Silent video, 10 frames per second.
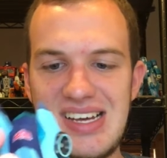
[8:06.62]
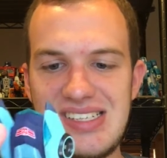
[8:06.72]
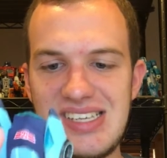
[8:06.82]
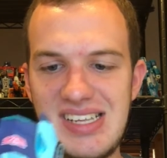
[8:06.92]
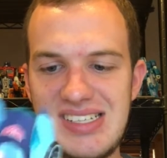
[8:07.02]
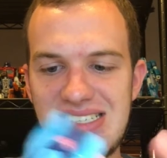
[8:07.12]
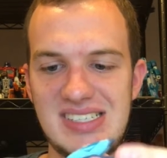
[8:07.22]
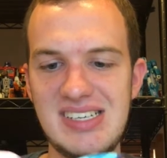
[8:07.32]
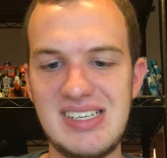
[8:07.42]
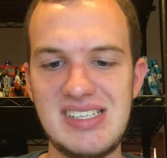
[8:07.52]

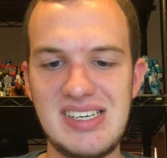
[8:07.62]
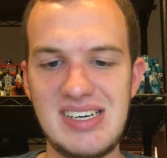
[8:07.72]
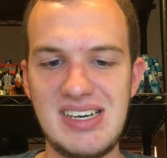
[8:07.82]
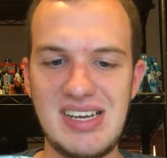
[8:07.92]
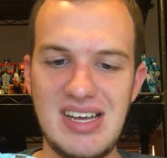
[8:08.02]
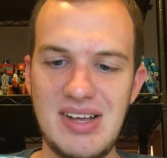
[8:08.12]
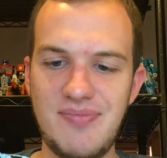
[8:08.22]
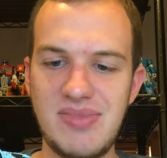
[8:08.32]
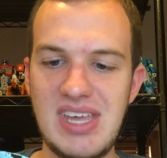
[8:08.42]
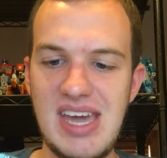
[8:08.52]
to
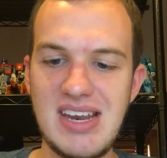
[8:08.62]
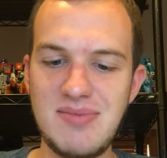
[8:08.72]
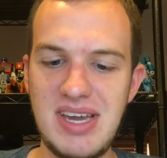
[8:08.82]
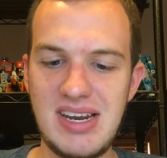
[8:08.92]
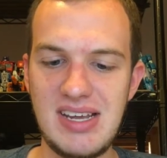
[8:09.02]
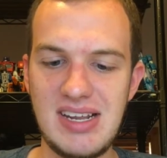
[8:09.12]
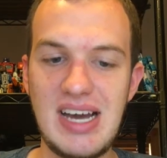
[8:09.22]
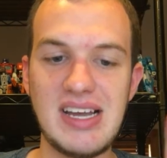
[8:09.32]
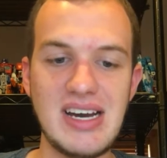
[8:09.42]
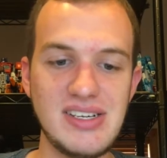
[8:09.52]
animate it,
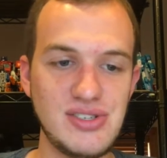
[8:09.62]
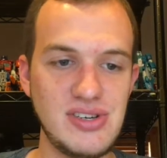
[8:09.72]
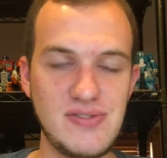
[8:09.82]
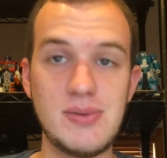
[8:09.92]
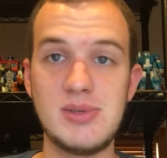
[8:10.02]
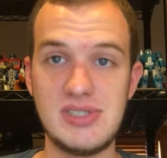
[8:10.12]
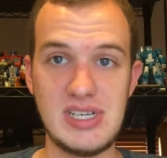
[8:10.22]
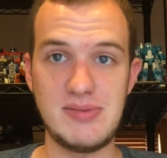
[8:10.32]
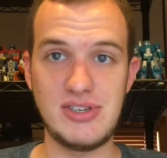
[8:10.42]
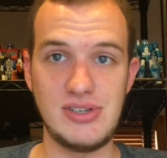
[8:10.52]
I got into Transformers and
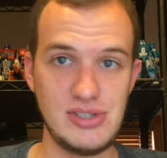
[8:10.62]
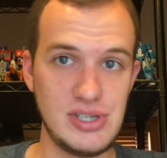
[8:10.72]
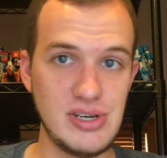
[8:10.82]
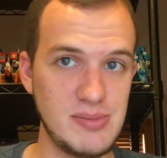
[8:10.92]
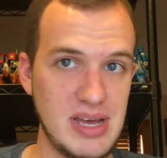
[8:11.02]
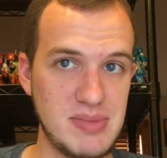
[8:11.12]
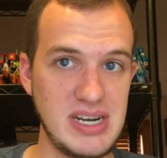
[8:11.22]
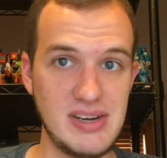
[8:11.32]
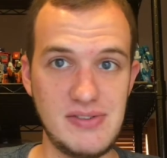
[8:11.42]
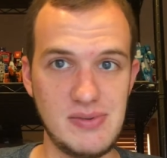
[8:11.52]
Cybertron. You should know that by
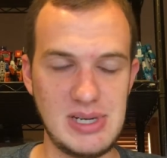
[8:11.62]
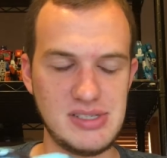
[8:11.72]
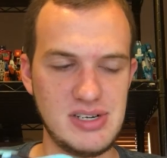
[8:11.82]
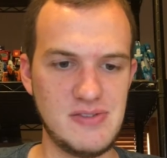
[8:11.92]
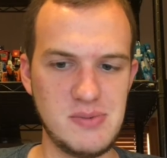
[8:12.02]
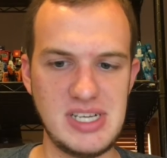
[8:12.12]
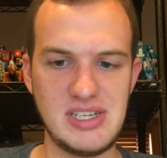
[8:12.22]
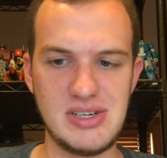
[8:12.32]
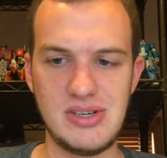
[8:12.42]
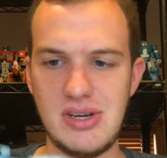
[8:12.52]
now if you watched enough of my
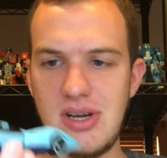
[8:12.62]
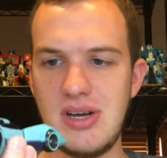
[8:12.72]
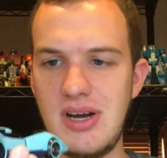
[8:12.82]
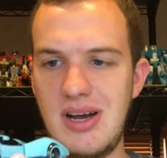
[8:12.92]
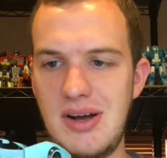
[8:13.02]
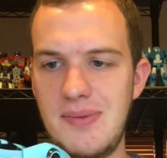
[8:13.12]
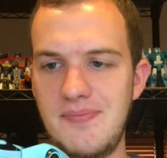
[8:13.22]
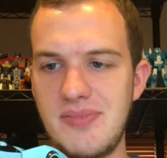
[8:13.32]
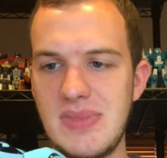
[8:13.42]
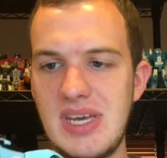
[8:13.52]
channel.
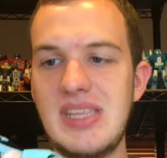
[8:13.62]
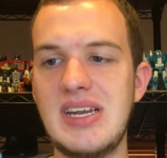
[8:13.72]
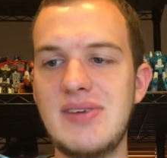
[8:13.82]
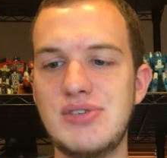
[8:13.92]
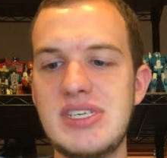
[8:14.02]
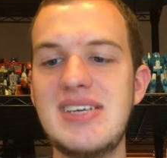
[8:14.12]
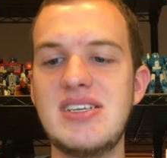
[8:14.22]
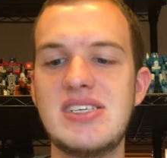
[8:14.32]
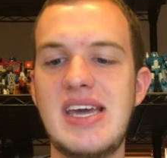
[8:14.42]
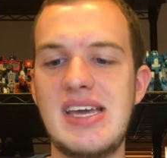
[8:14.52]
And then I was
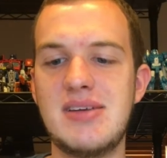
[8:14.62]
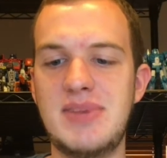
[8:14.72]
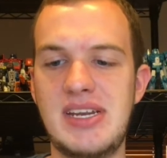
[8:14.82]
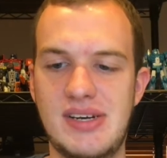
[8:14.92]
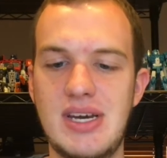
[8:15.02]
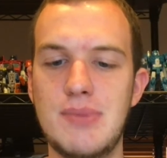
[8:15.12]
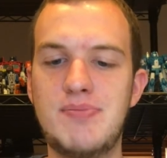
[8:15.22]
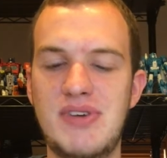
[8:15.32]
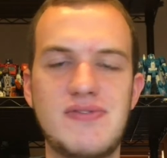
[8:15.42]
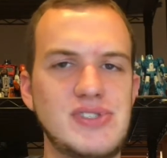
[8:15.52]
into animated,
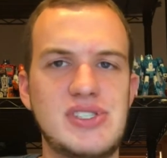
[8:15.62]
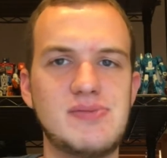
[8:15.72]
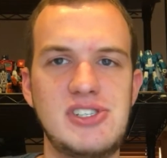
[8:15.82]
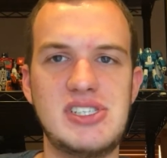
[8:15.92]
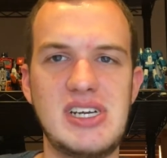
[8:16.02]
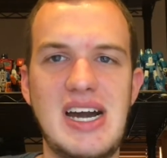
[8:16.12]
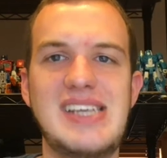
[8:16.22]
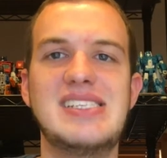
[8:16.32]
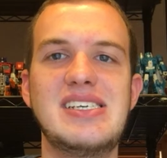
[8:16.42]
but for some reason I